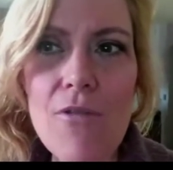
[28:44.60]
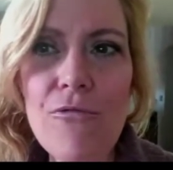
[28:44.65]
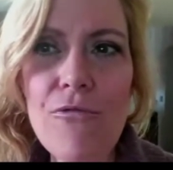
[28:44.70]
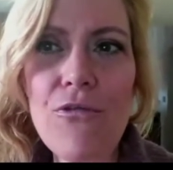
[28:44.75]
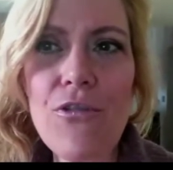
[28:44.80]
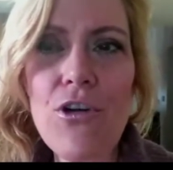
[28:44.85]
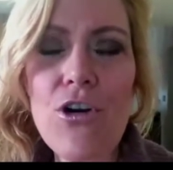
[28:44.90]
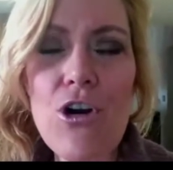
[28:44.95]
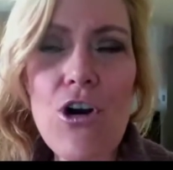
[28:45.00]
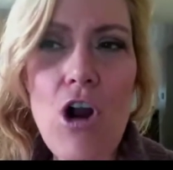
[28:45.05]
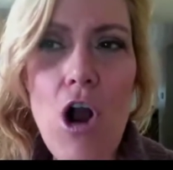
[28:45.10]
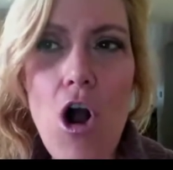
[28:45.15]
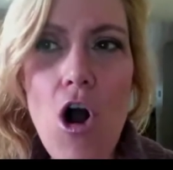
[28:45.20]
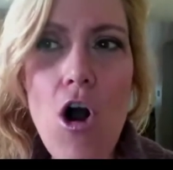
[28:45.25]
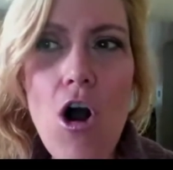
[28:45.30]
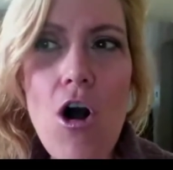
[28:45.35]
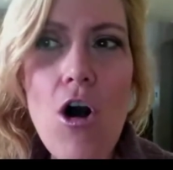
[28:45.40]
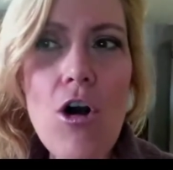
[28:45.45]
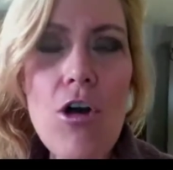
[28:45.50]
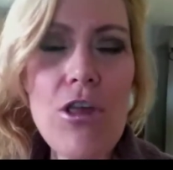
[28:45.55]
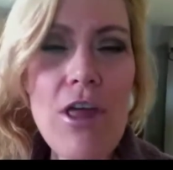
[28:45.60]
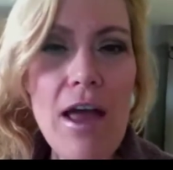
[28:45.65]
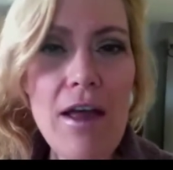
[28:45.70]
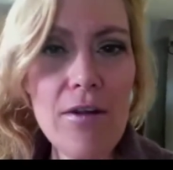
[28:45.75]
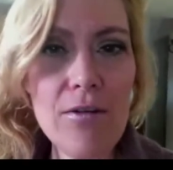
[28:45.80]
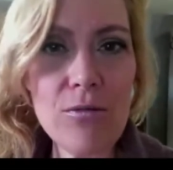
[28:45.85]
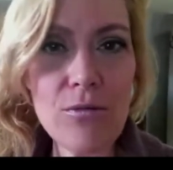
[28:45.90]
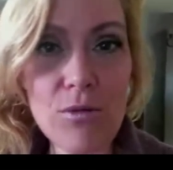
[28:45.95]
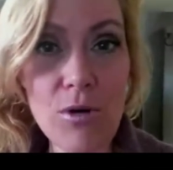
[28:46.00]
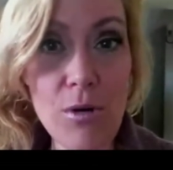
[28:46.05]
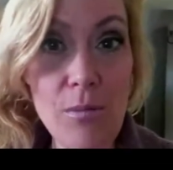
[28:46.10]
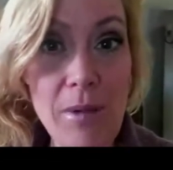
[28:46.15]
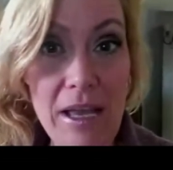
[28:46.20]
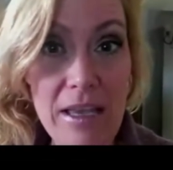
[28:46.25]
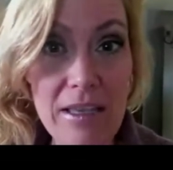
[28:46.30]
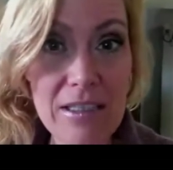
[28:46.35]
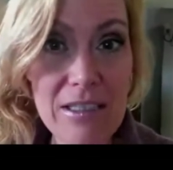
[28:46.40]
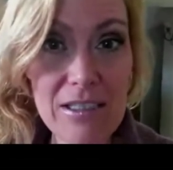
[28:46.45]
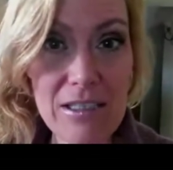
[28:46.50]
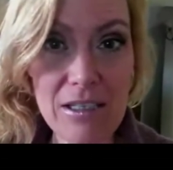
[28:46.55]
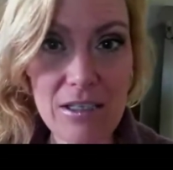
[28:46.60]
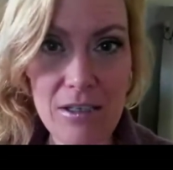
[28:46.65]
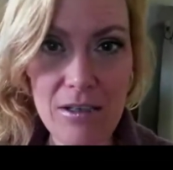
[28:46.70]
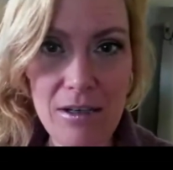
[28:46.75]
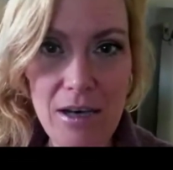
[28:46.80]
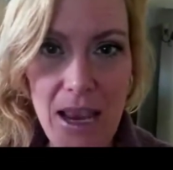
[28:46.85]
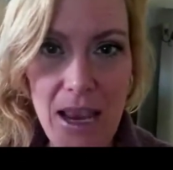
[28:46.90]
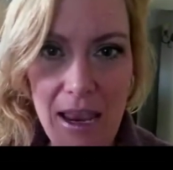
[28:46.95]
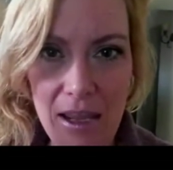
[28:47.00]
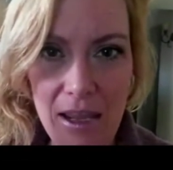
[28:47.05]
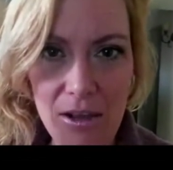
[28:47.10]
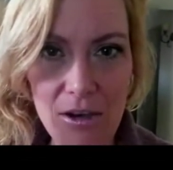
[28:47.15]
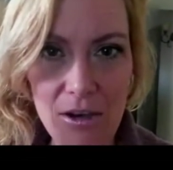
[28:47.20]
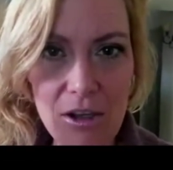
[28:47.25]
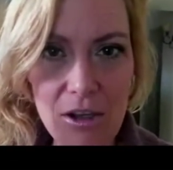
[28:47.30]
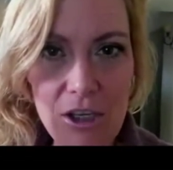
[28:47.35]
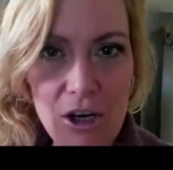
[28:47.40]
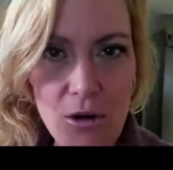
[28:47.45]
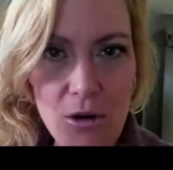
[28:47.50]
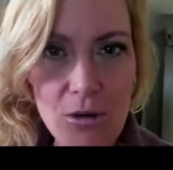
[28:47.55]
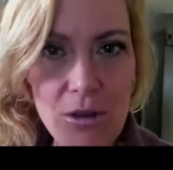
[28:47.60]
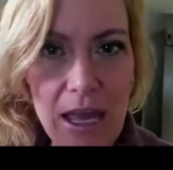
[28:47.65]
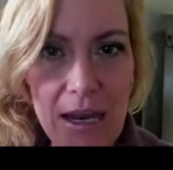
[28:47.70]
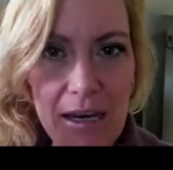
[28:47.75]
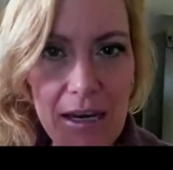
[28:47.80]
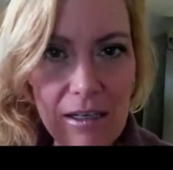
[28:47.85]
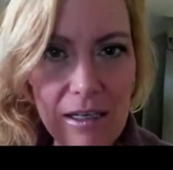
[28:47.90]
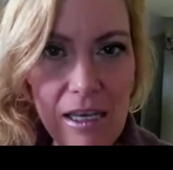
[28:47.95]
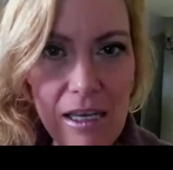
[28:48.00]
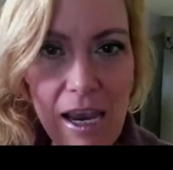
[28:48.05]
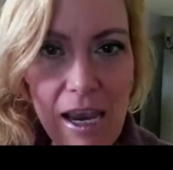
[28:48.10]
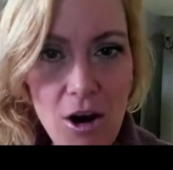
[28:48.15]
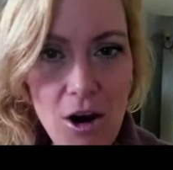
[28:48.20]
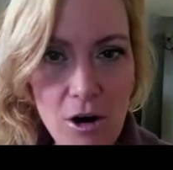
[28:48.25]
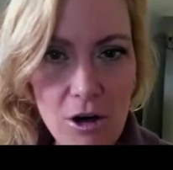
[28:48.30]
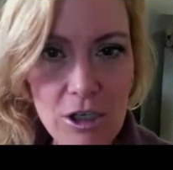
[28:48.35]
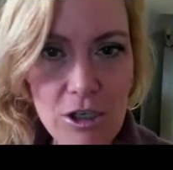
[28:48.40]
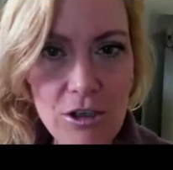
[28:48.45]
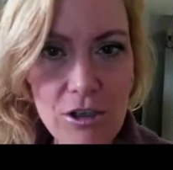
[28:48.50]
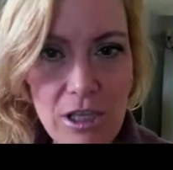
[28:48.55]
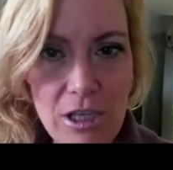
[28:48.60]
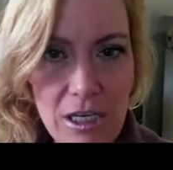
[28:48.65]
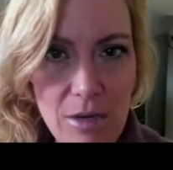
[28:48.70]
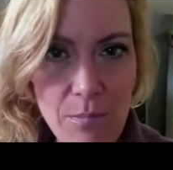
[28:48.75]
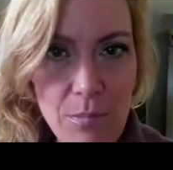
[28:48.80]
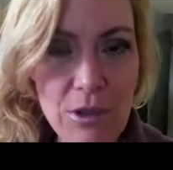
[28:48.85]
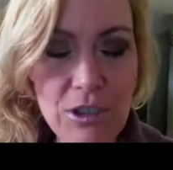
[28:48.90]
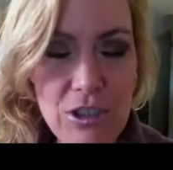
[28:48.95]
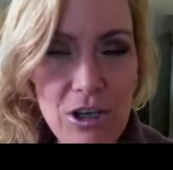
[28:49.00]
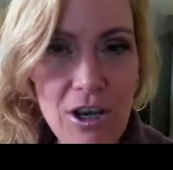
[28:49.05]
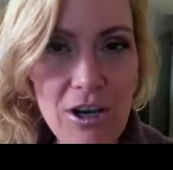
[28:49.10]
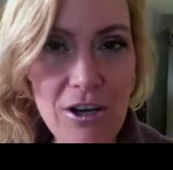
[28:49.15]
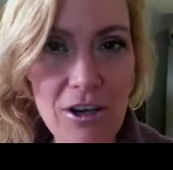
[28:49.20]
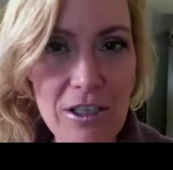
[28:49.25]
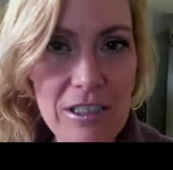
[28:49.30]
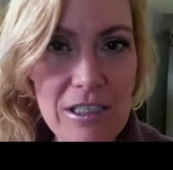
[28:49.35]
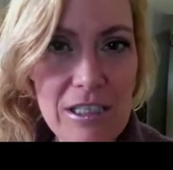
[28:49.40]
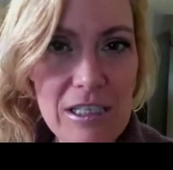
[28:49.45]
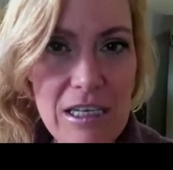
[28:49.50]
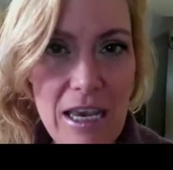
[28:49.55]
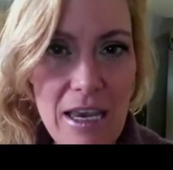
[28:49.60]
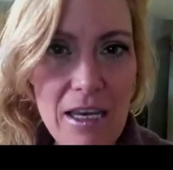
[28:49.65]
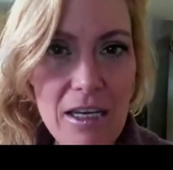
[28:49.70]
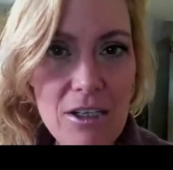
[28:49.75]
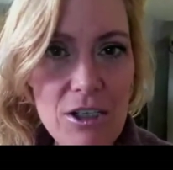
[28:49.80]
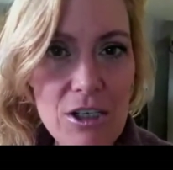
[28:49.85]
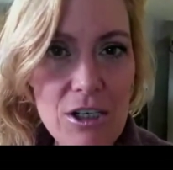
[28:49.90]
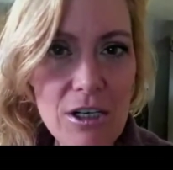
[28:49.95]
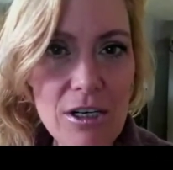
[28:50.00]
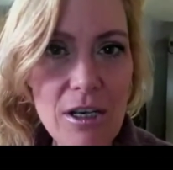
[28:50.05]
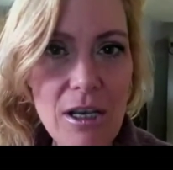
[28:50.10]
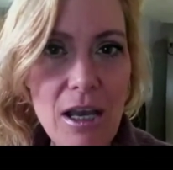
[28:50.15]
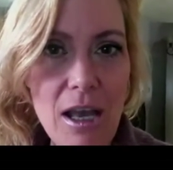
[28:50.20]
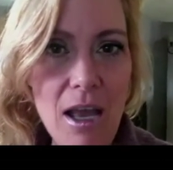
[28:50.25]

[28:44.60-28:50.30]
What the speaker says: for all that robust and that character that he puts on stage,